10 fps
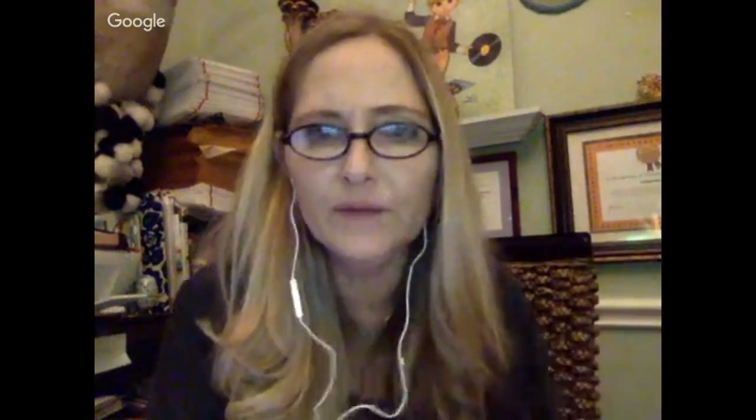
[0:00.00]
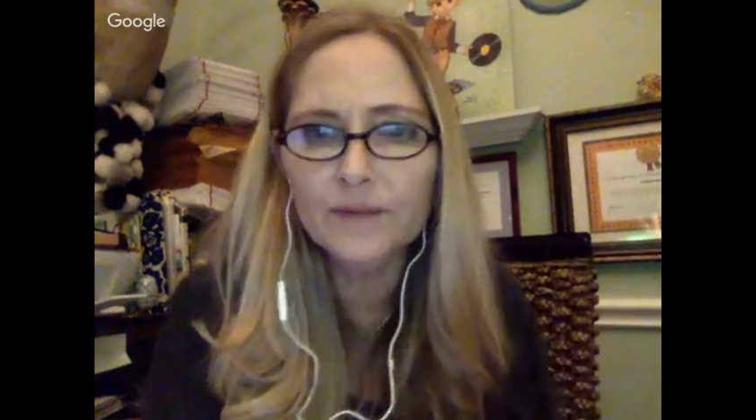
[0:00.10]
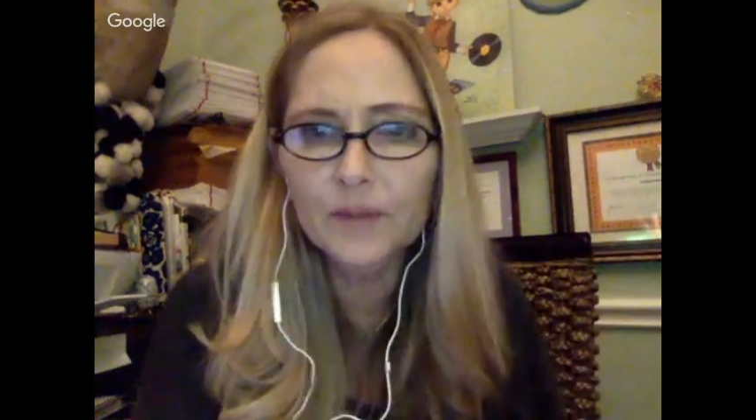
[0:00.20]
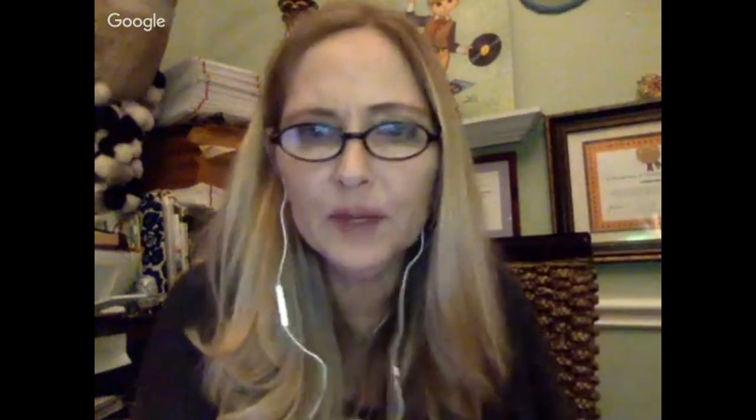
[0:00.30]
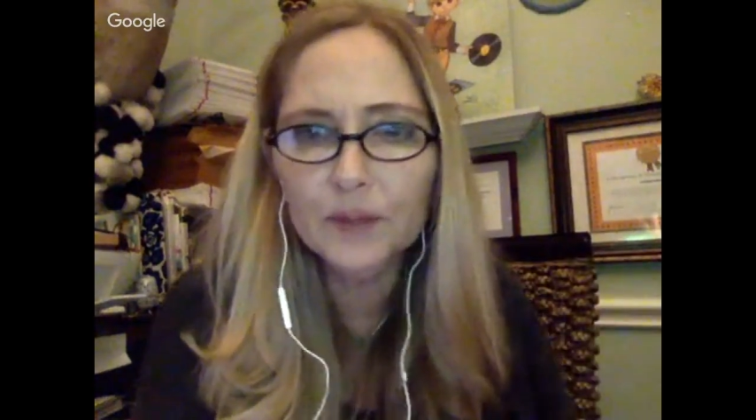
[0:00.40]

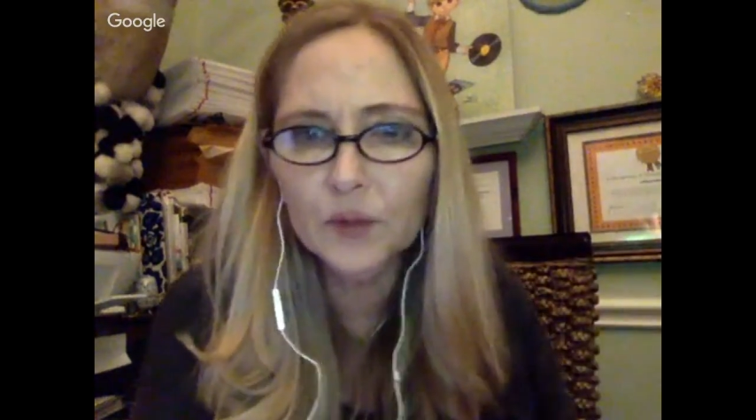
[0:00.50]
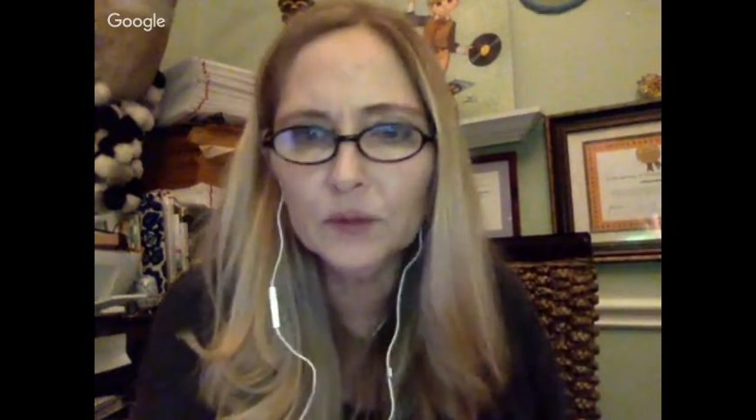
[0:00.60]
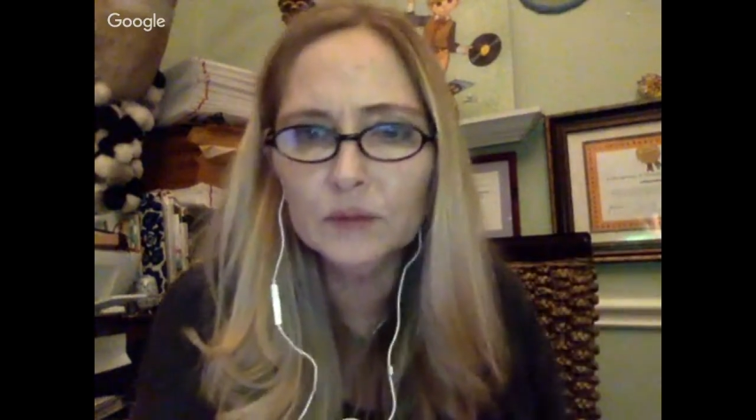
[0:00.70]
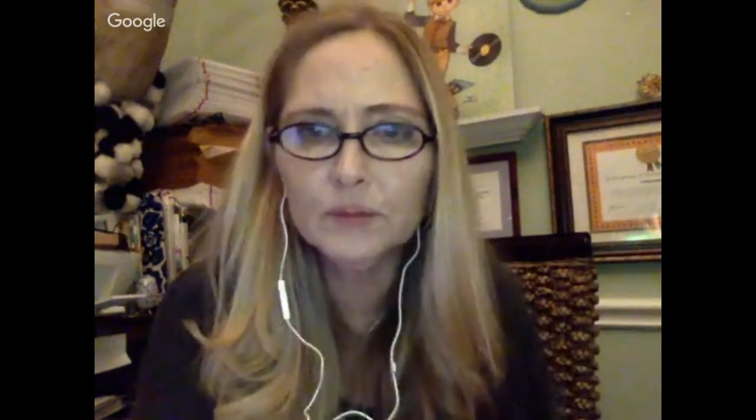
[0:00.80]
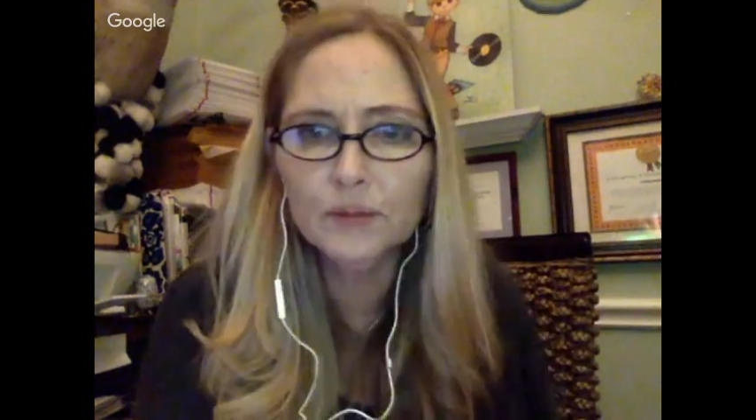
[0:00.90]

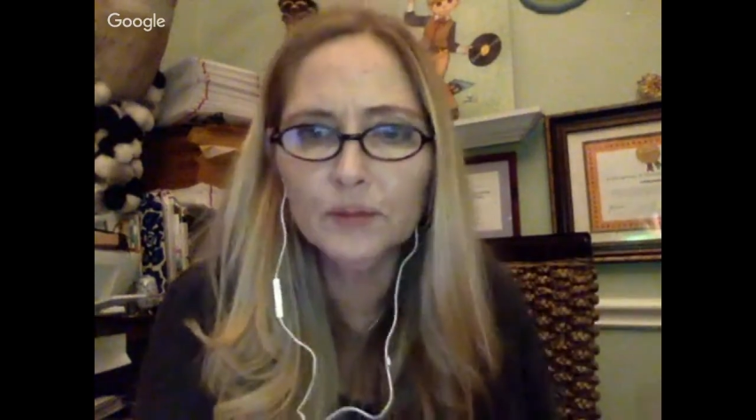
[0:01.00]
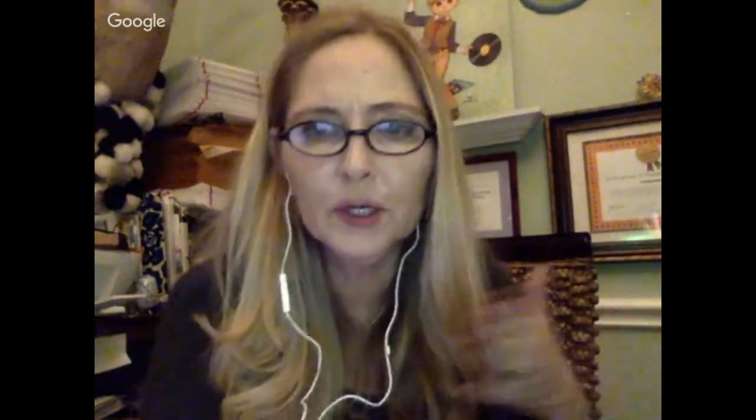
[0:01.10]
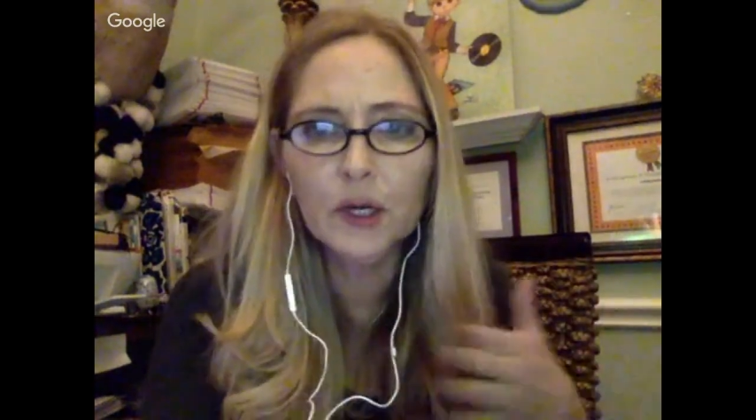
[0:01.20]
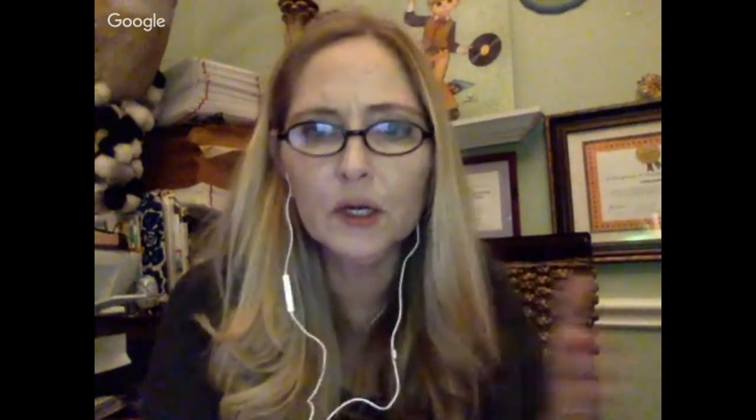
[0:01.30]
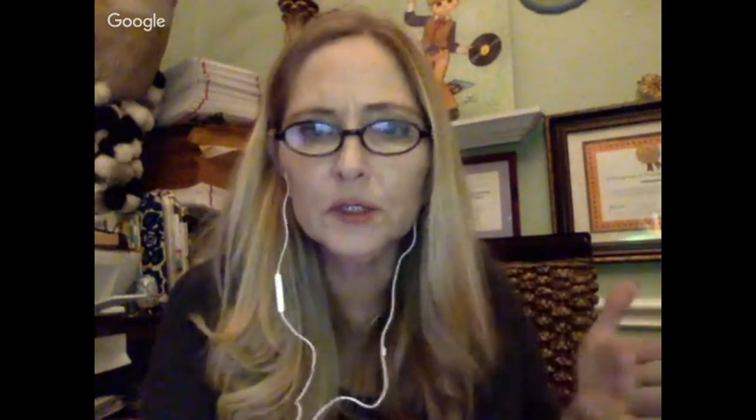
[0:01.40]
People put it
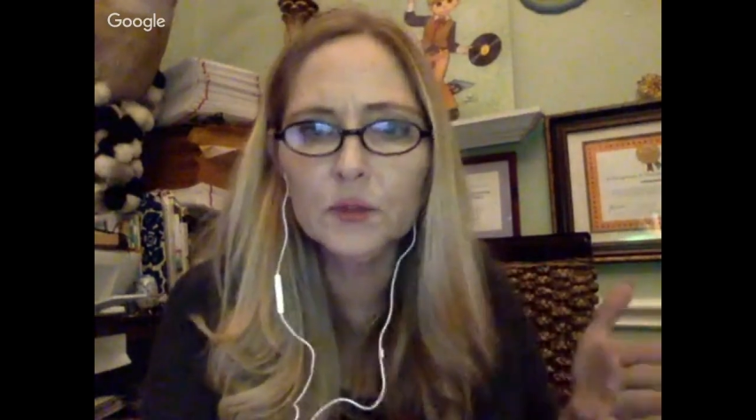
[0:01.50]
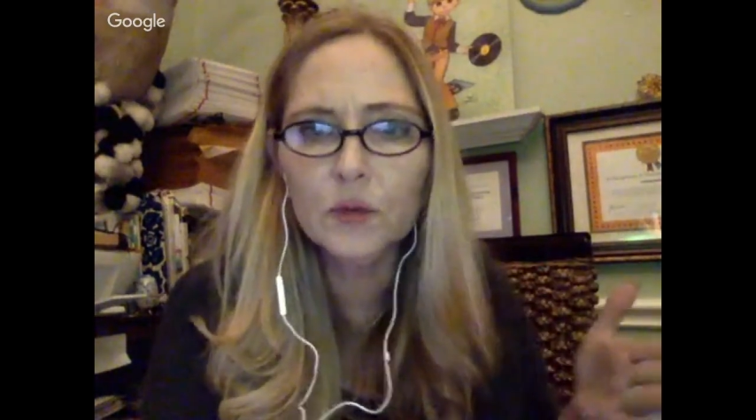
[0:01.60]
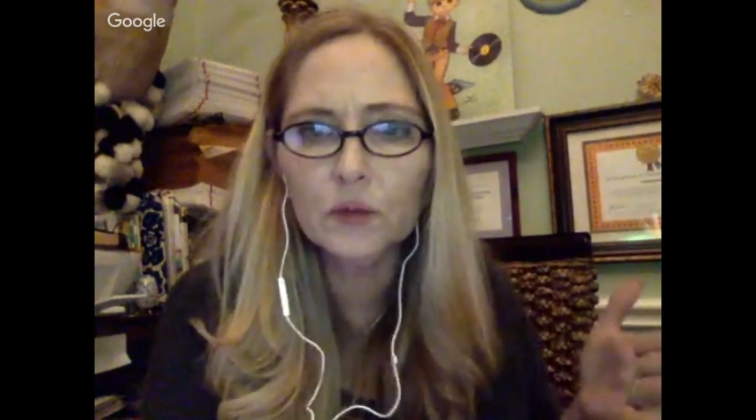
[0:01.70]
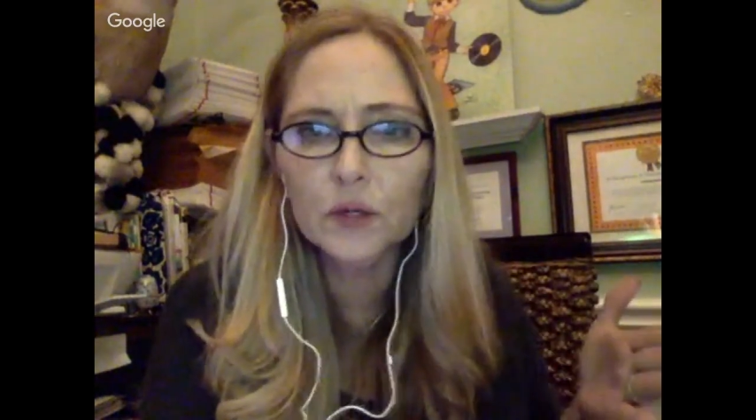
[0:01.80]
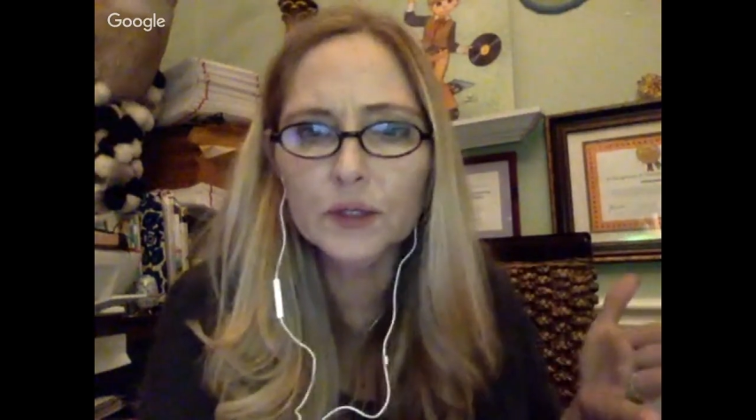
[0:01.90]
all as one
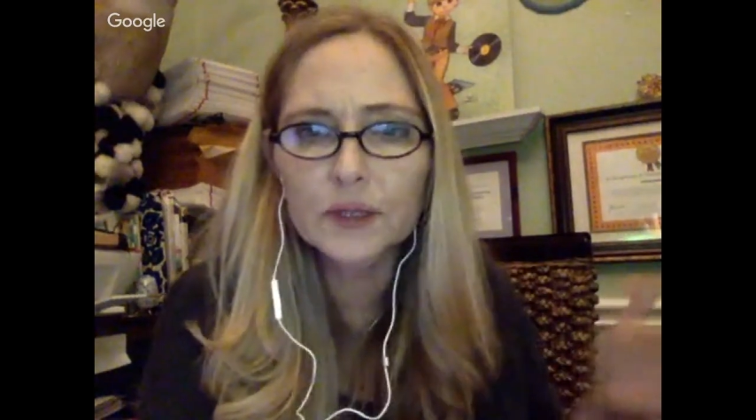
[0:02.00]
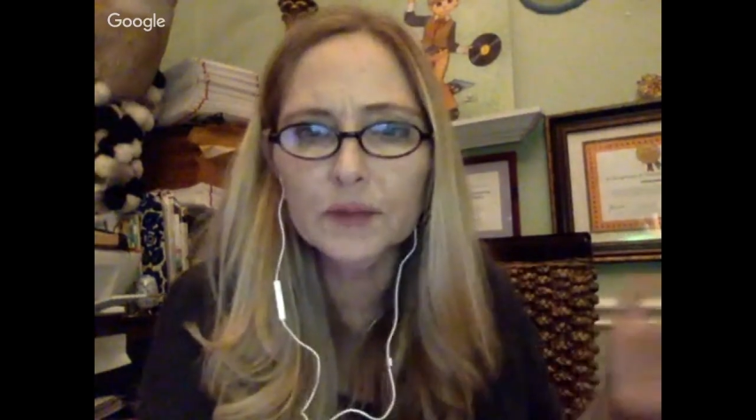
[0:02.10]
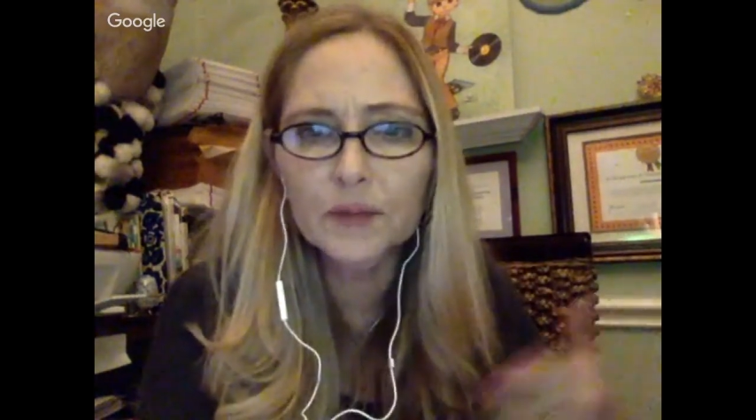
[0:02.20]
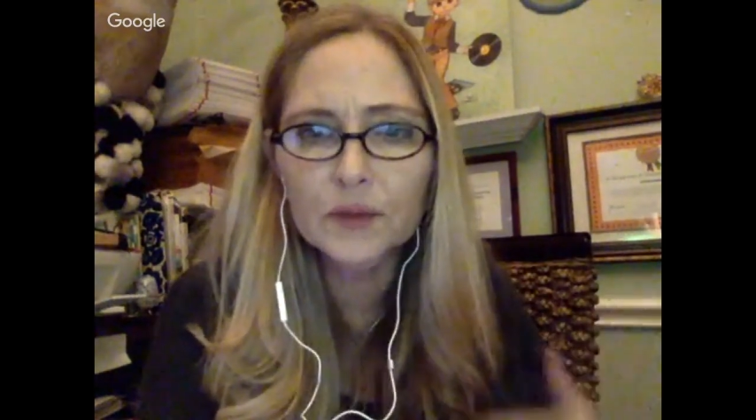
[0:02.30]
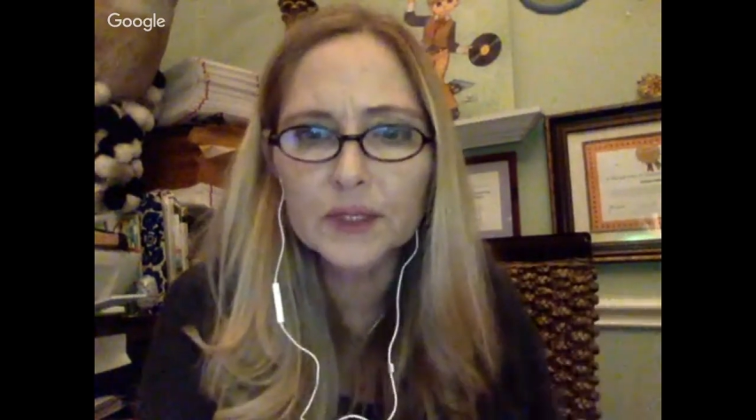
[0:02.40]
word. Some
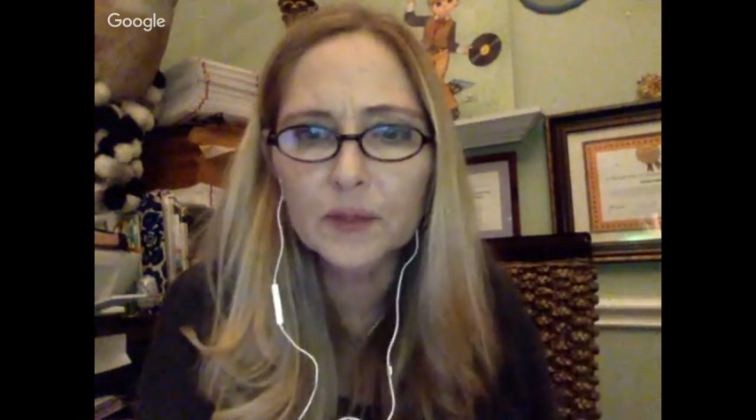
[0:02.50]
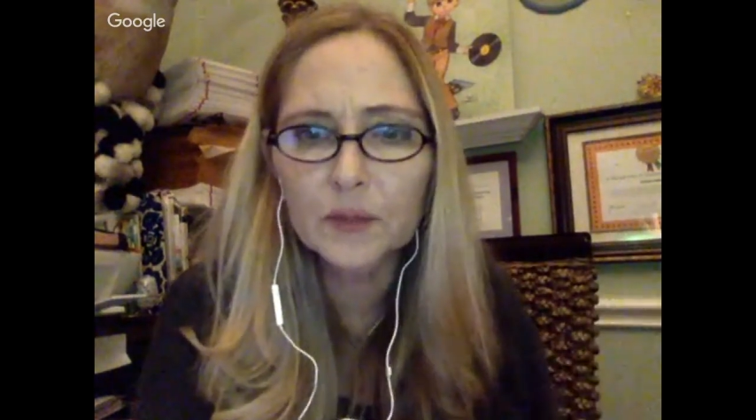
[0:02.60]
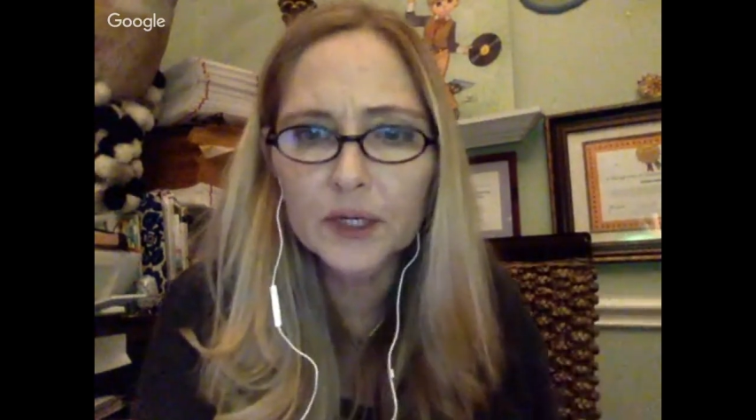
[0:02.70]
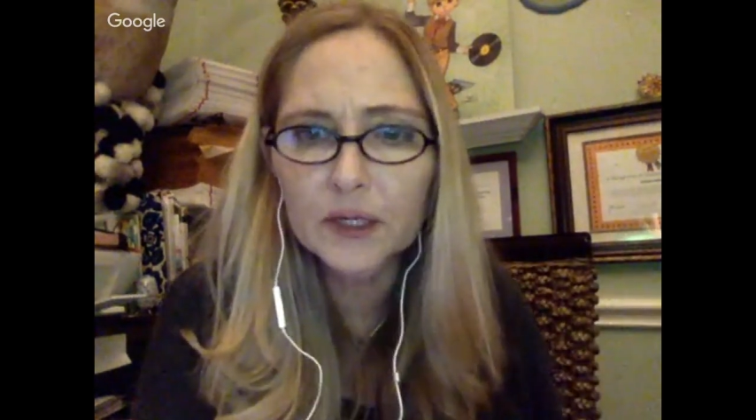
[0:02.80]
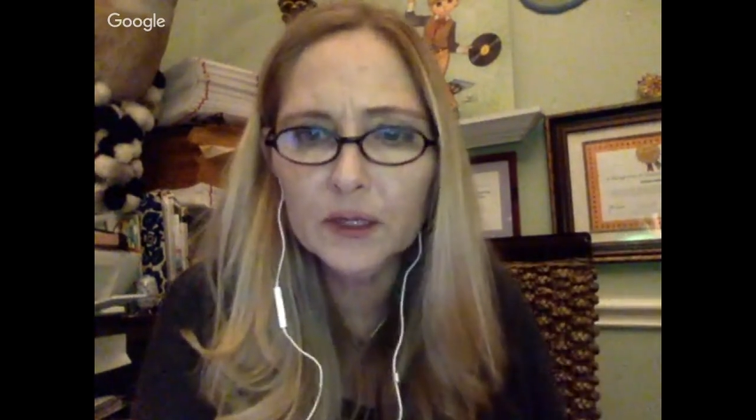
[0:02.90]
people separate
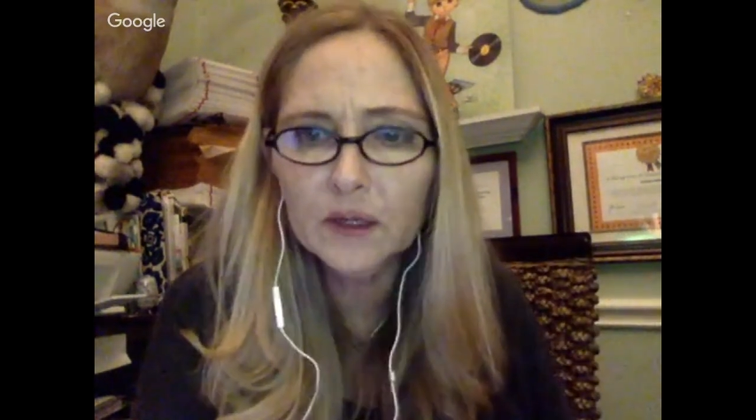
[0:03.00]
it.